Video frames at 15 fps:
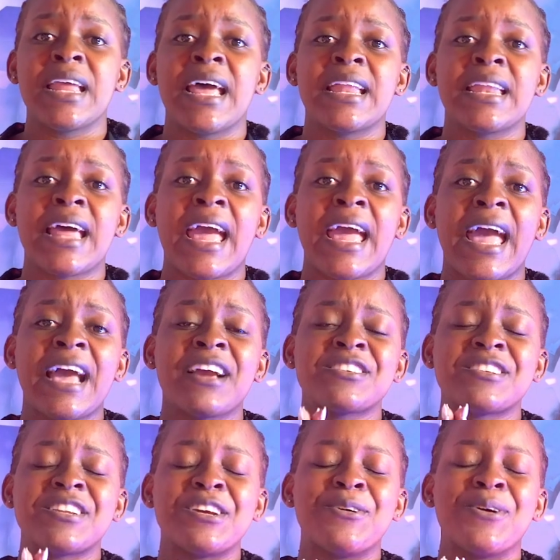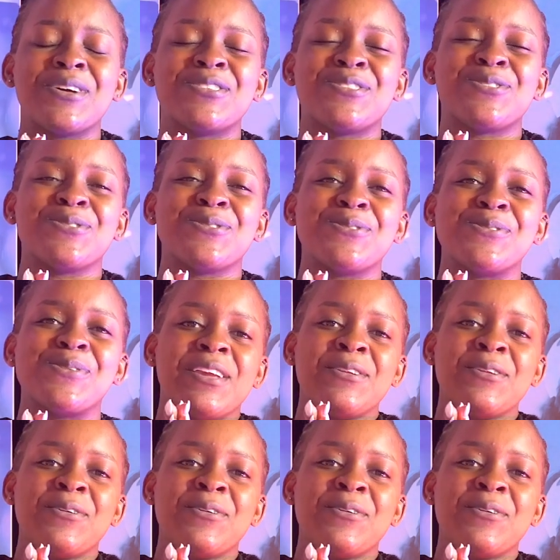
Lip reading: And I actually got to,